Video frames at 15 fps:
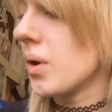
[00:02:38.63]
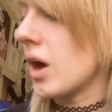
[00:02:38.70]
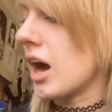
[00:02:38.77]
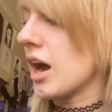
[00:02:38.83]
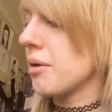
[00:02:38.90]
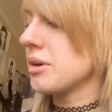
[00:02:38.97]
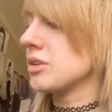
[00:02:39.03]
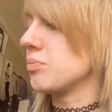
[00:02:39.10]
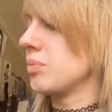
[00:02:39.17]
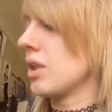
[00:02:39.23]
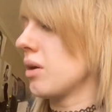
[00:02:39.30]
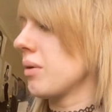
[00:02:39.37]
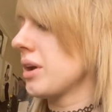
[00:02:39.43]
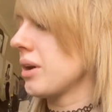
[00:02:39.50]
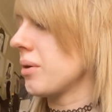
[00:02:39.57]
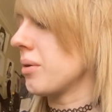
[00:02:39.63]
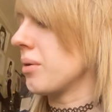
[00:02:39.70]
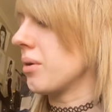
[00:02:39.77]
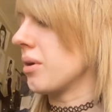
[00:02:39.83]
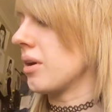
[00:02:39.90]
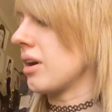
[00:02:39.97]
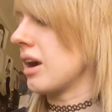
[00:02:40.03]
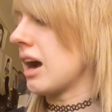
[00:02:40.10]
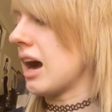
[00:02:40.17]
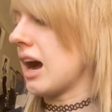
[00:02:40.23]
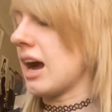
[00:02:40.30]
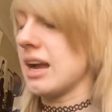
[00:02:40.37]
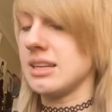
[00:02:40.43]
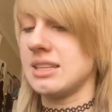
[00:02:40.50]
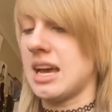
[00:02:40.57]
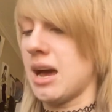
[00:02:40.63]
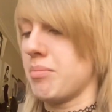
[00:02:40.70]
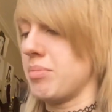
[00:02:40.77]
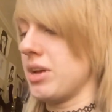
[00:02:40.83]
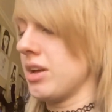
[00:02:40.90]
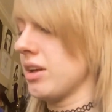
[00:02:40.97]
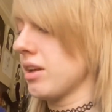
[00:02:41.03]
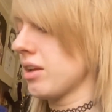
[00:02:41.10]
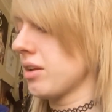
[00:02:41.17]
I always blow it or I tap it.